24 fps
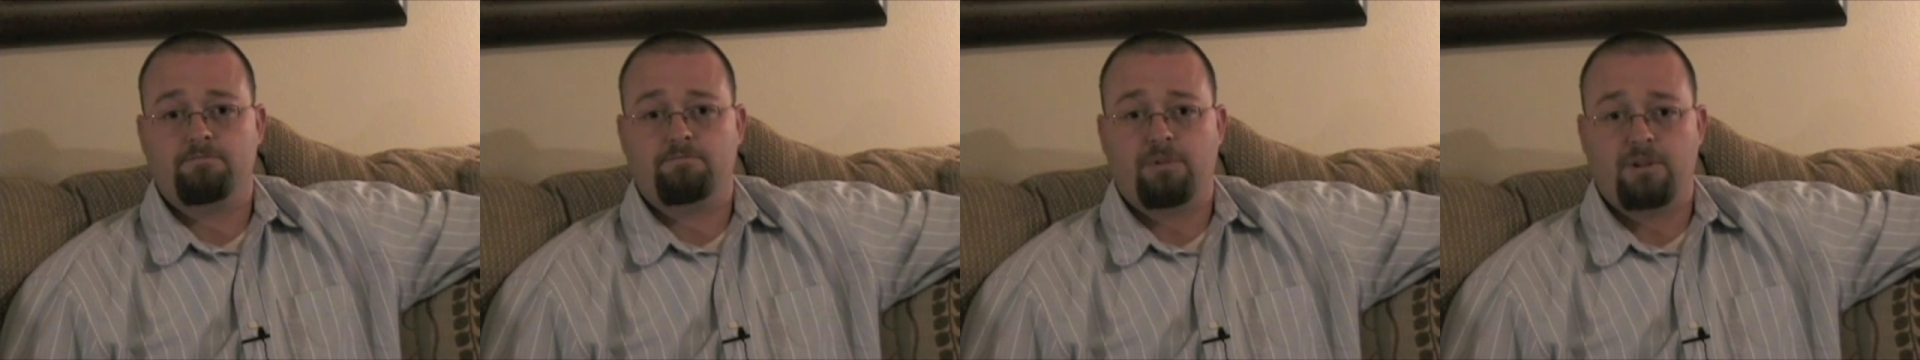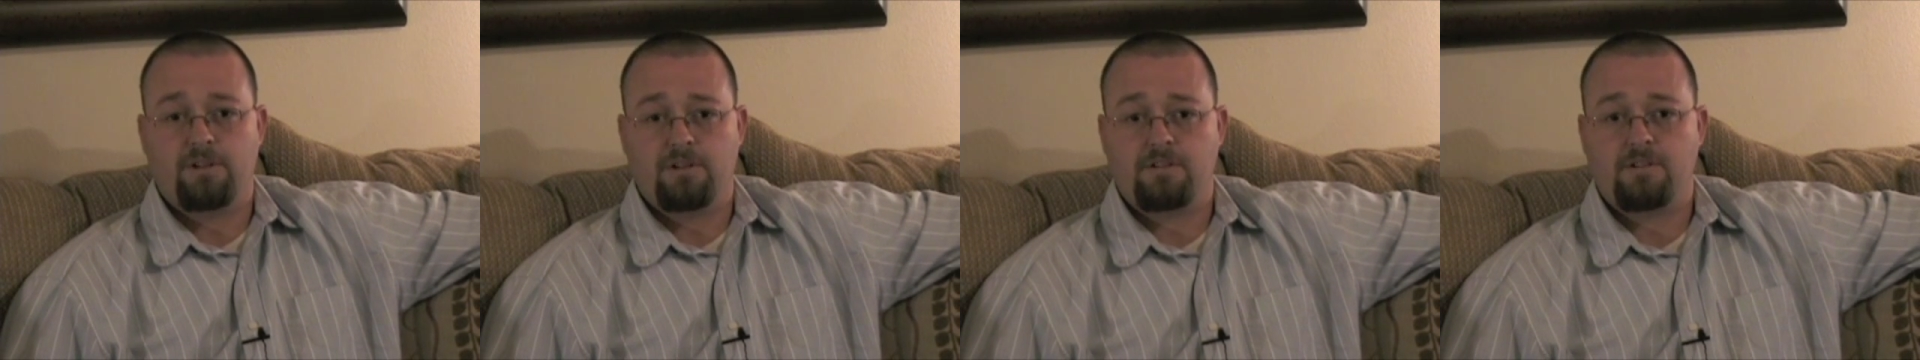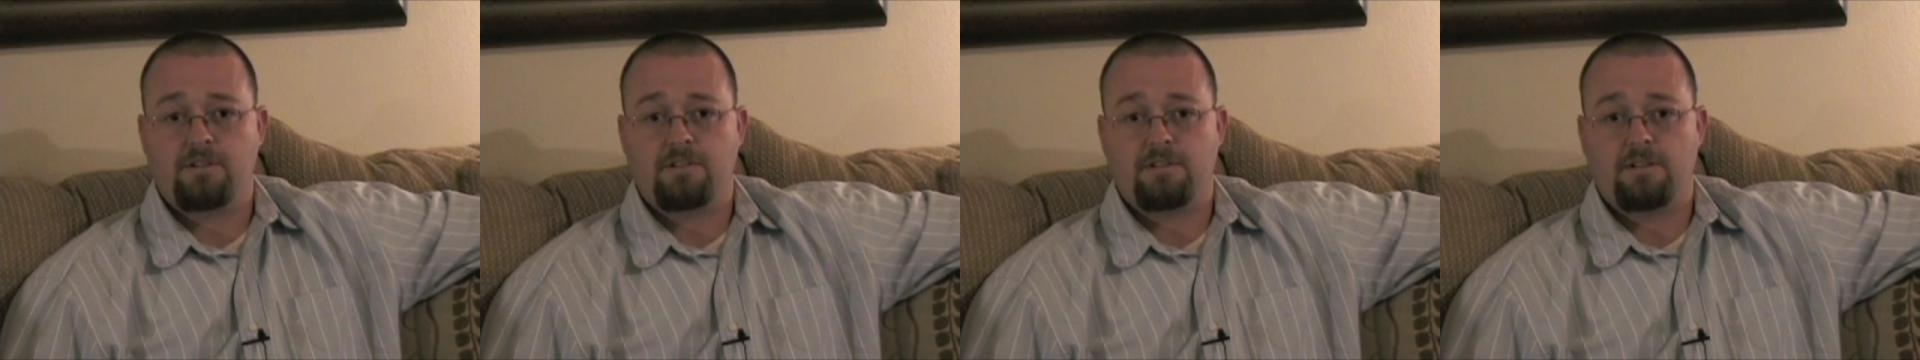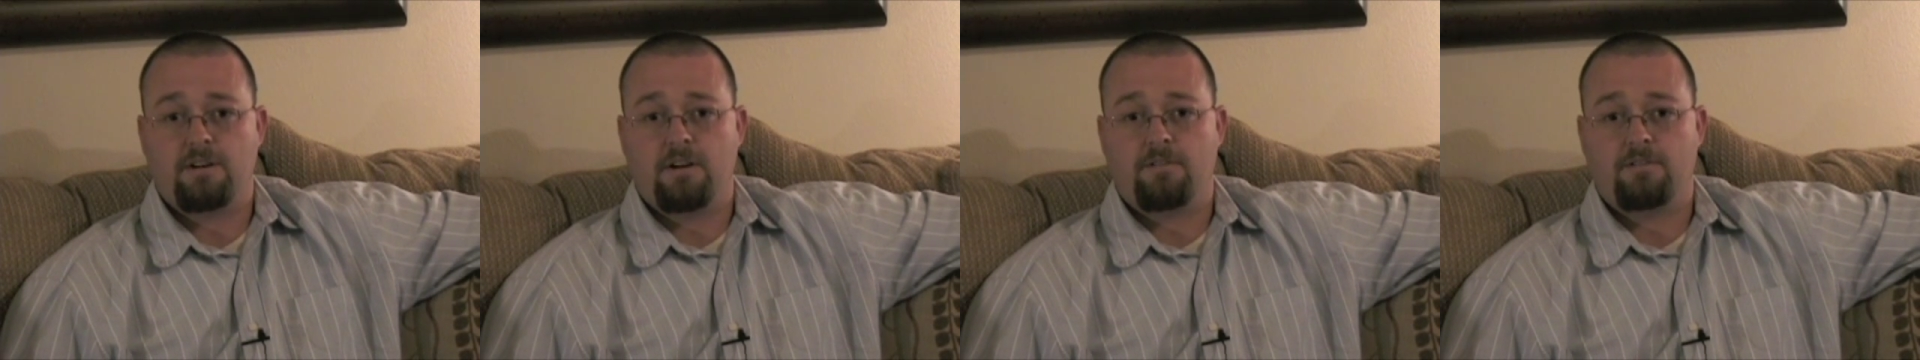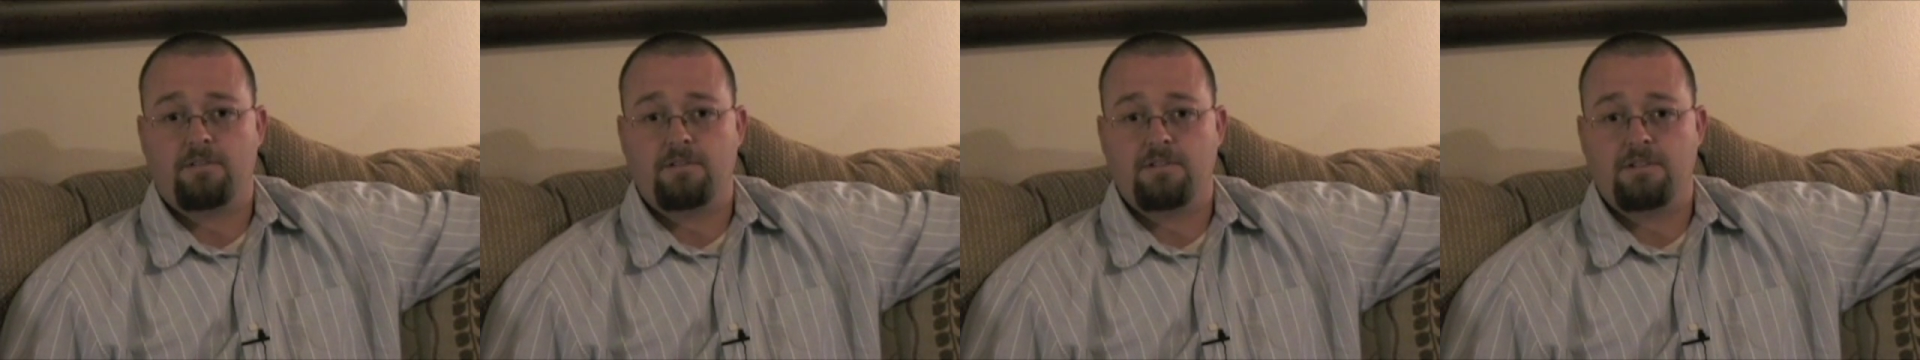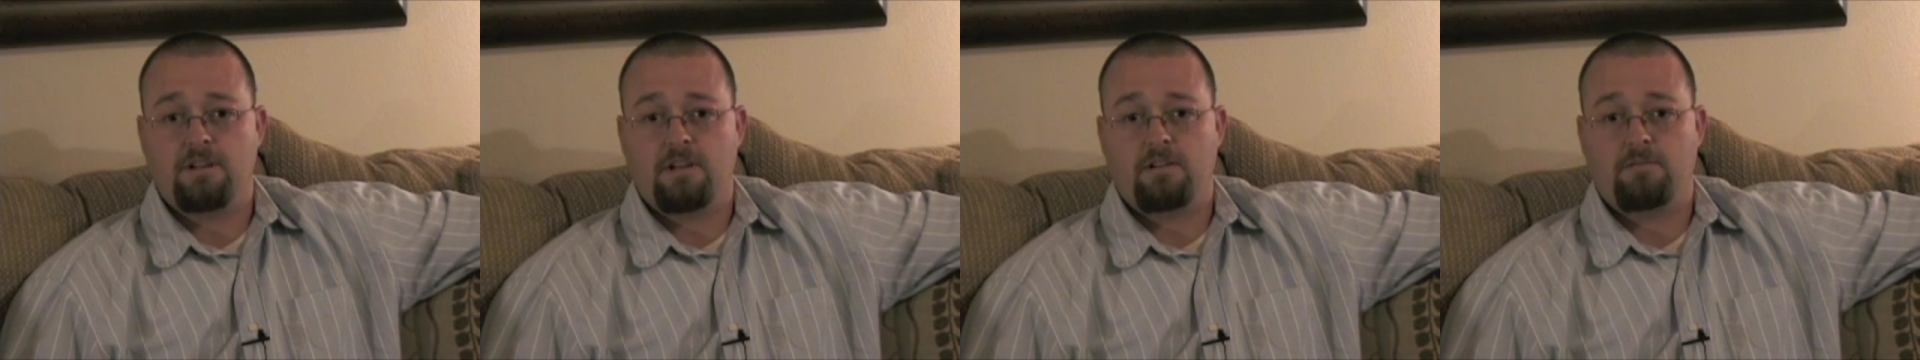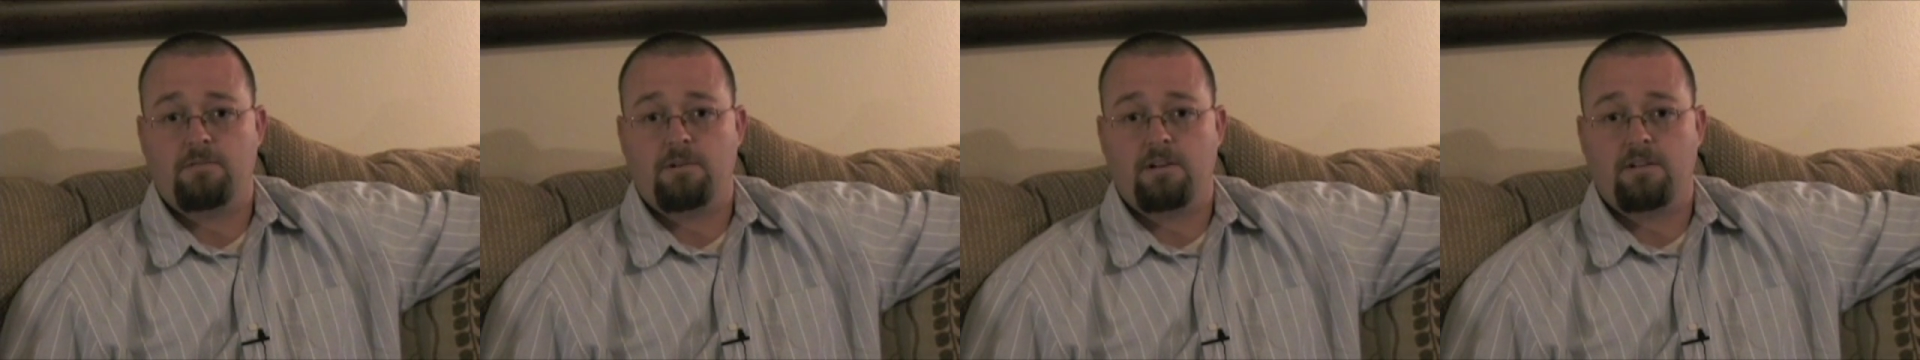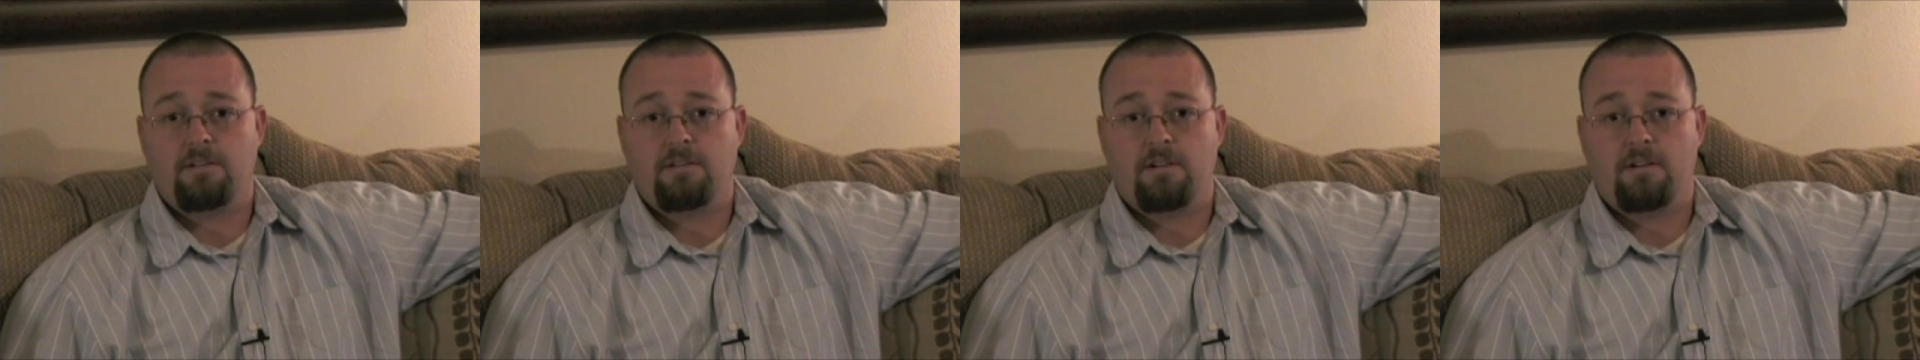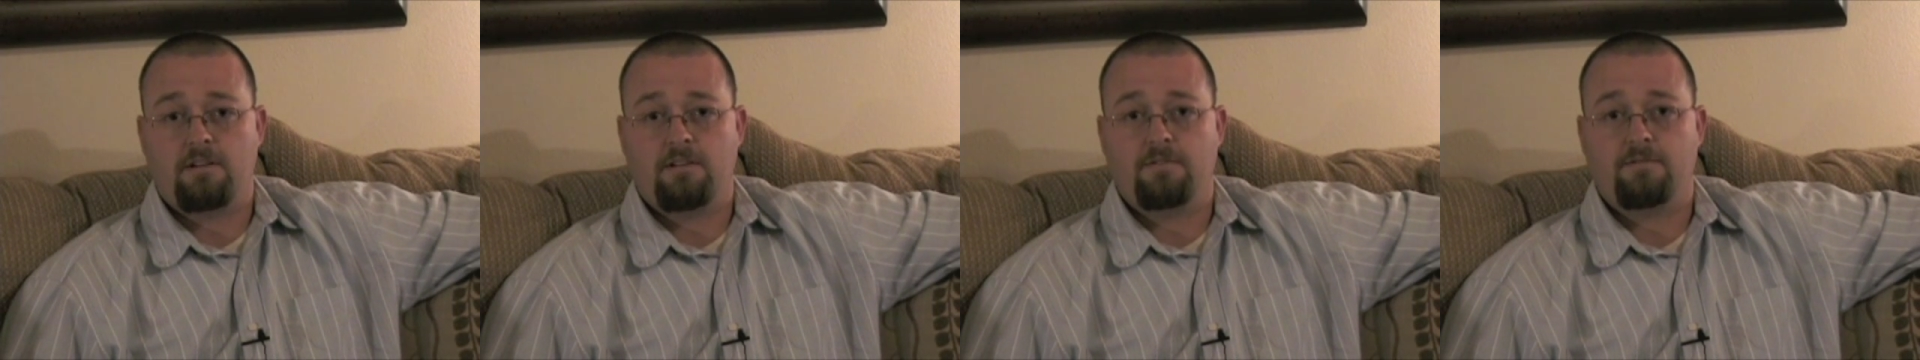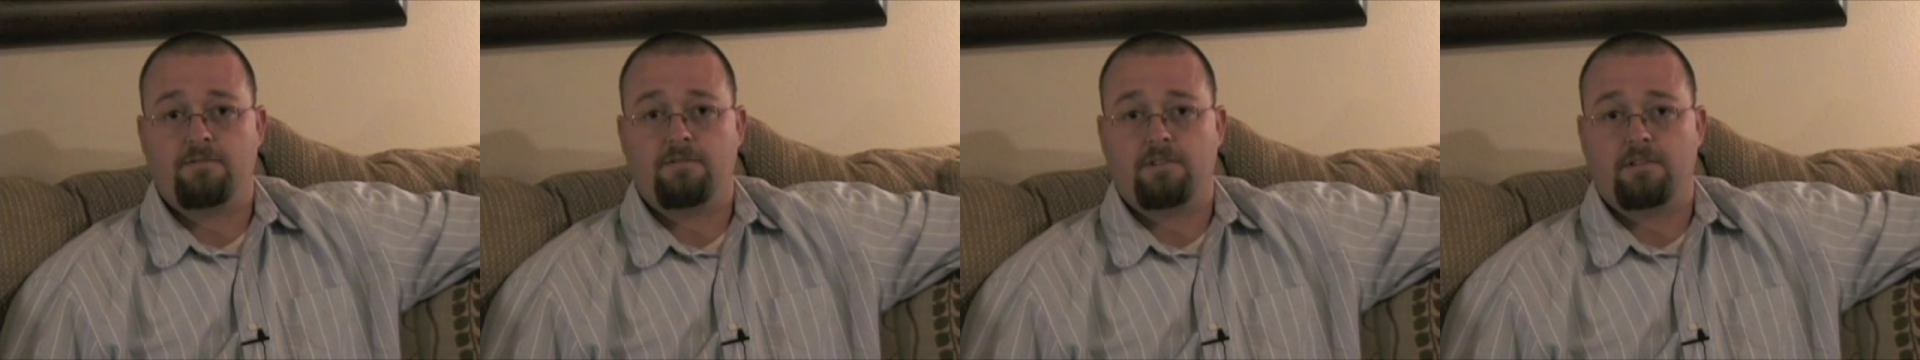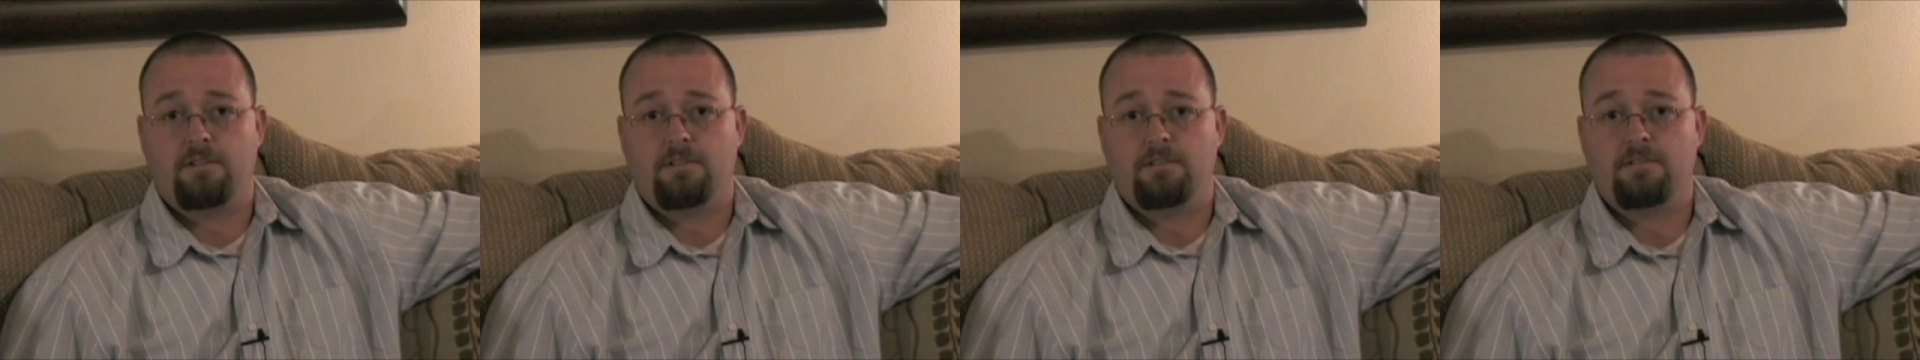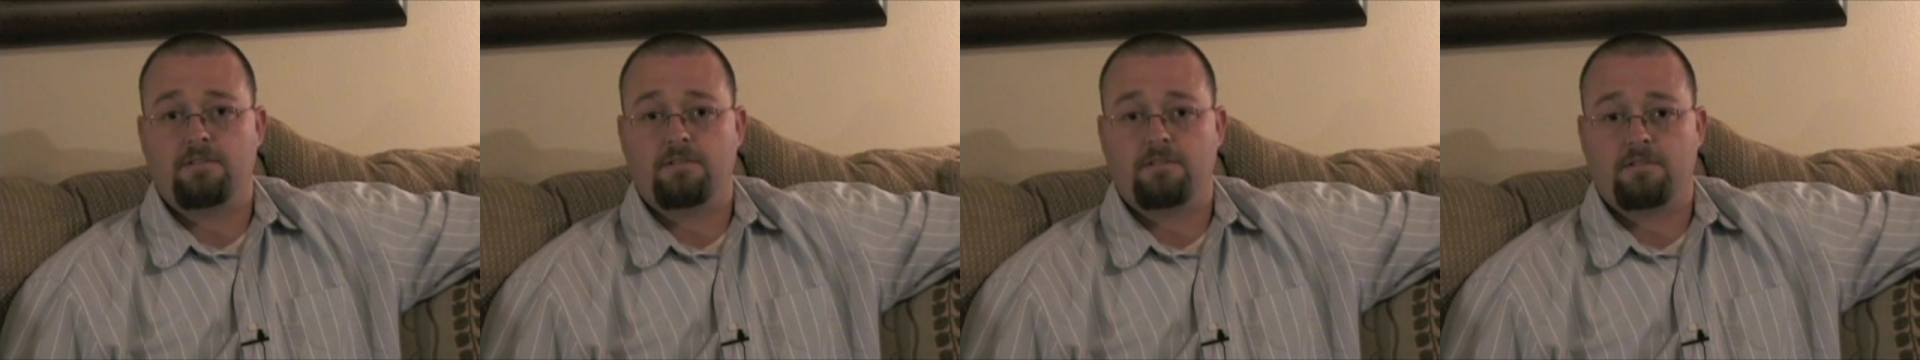push this off to January
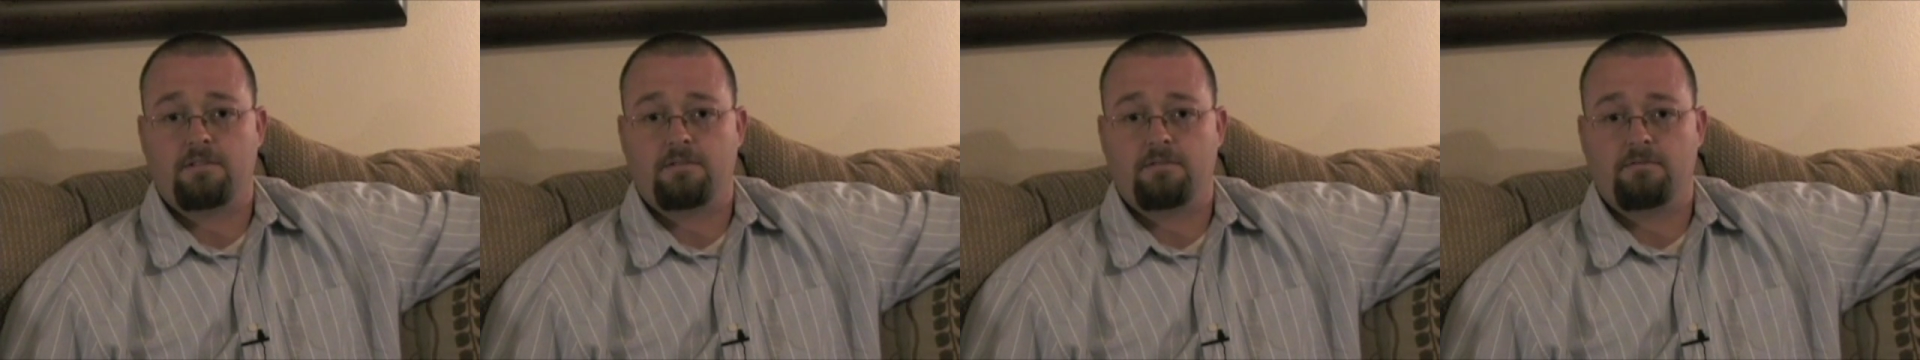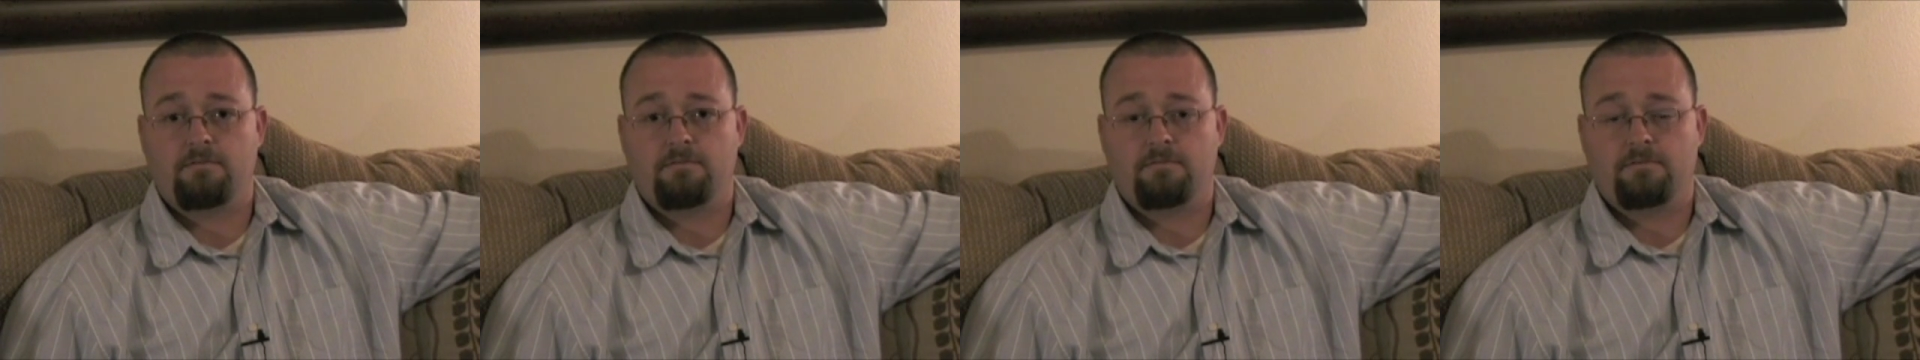31st.